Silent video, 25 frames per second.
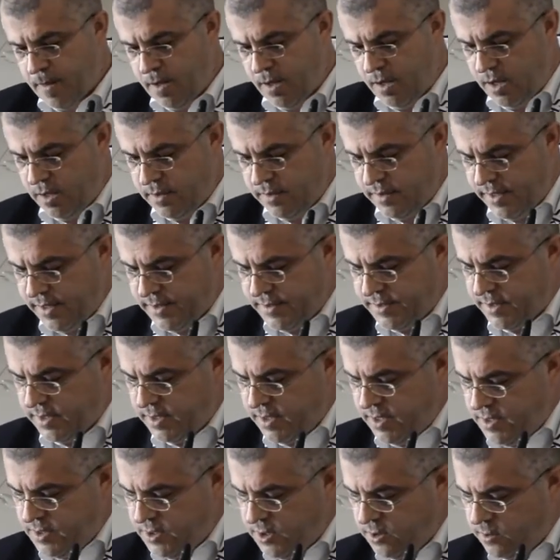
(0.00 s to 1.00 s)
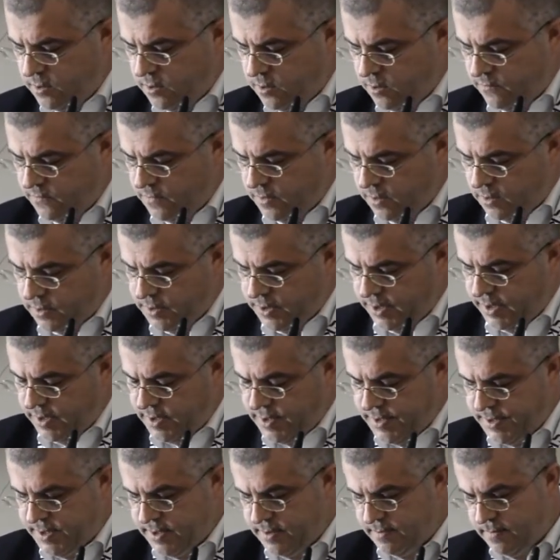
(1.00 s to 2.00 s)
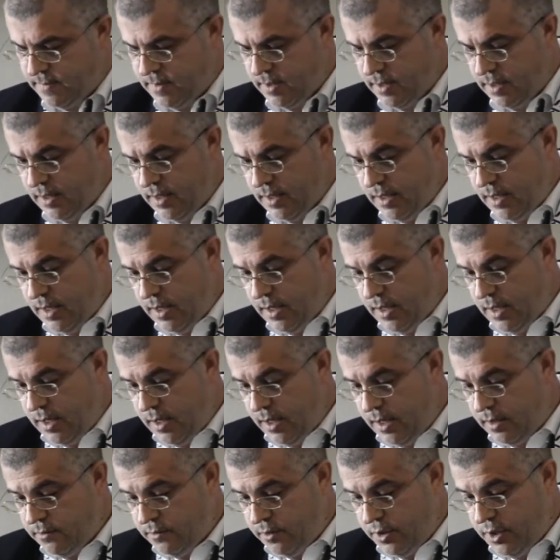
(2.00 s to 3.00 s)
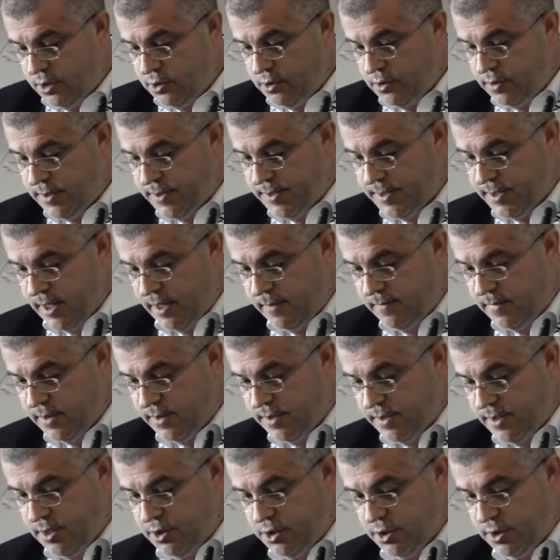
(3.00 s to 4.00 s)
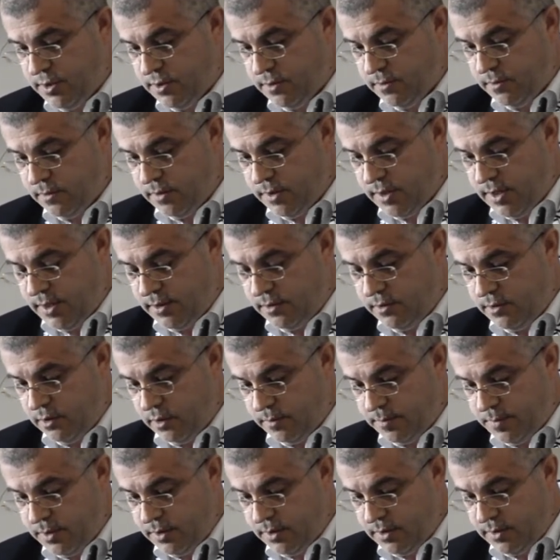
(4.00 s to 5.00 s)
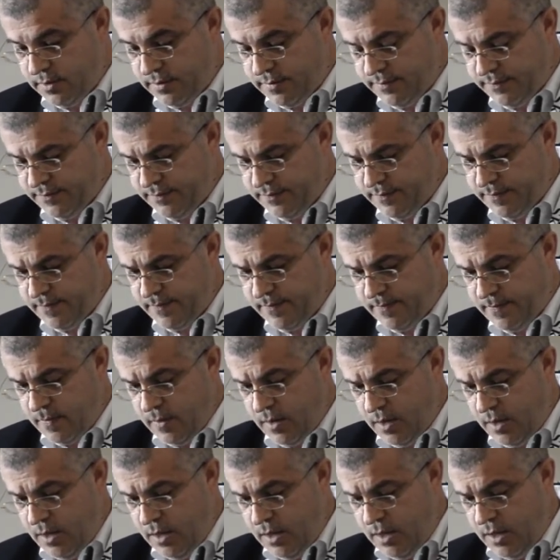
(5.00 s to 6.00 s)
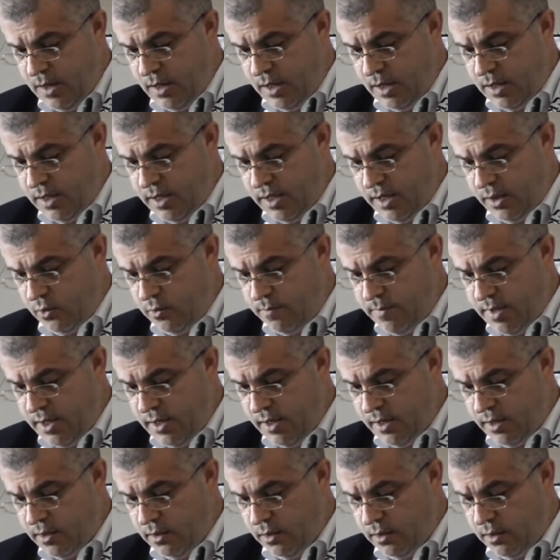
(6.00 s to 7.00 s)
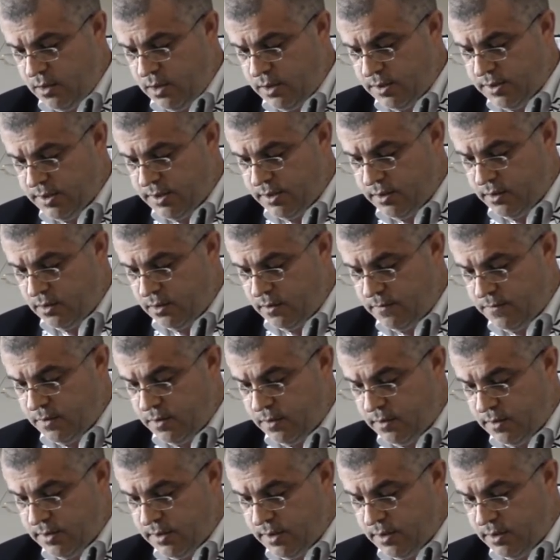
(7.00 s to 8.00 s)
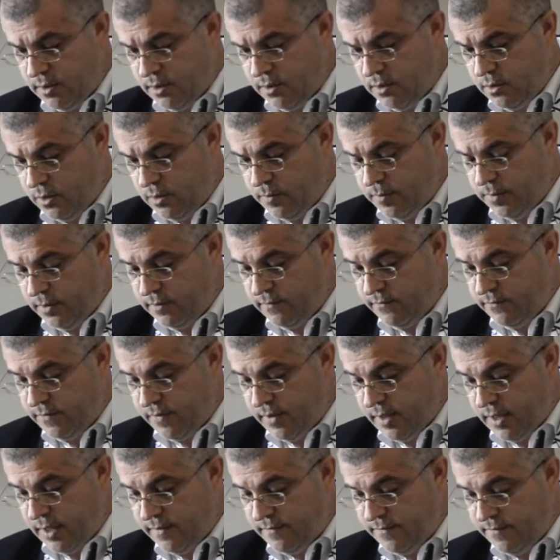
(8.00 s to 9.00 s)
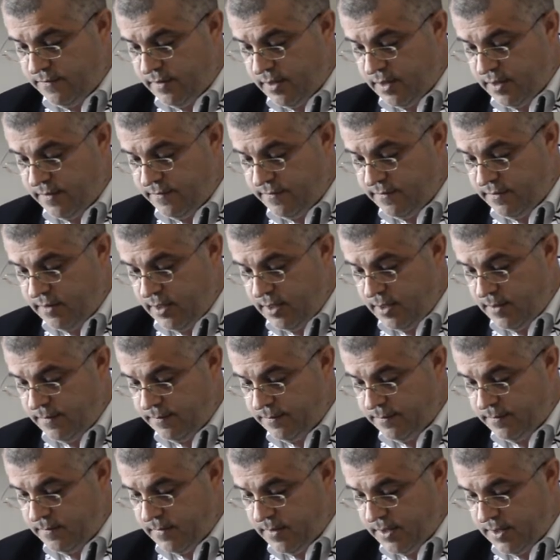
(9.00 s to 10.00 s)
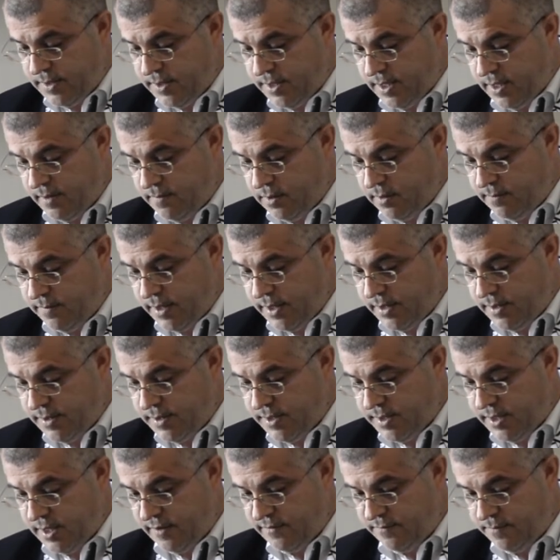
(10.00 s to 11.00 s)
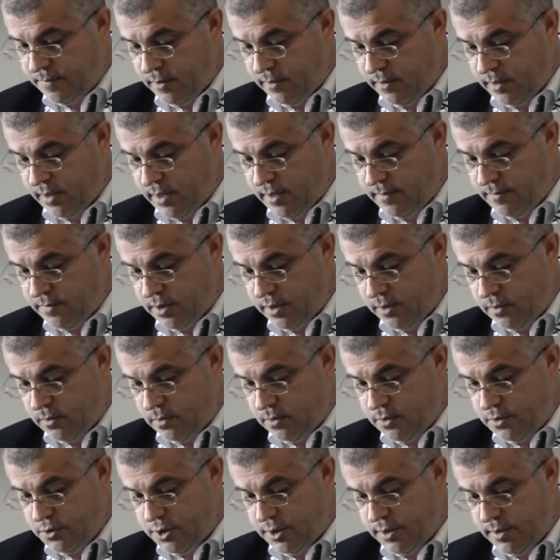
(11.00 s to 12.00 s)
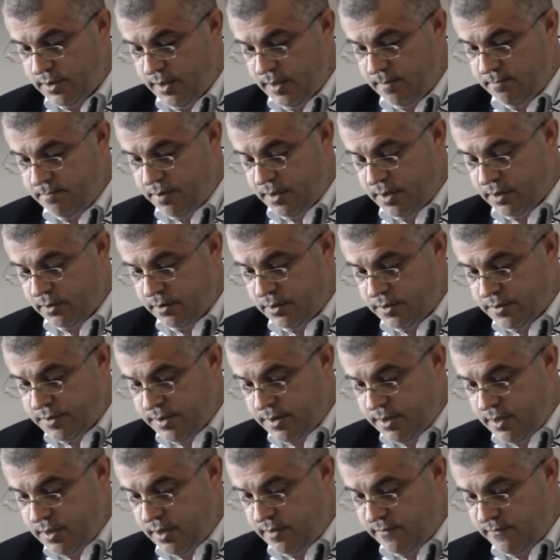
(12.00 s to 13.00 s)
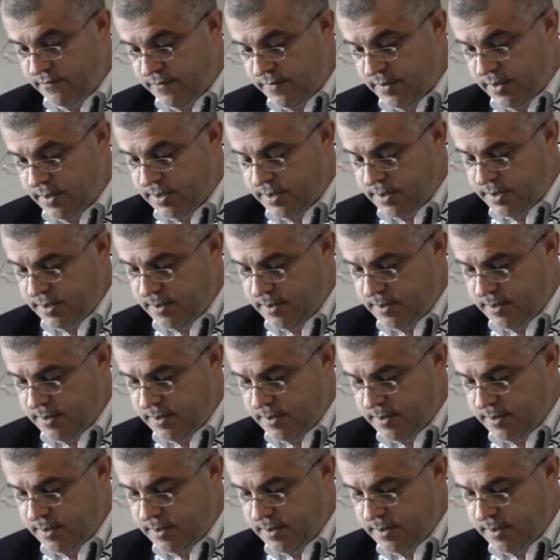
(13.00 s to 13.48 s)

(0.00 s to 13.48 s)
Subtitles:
addressed the issue of Origenism and reached the same decisions on that topic. At the Ecumenical Council of Constantinople in 553, assembled by the self-proclaimed theologian Emperor Justinian I,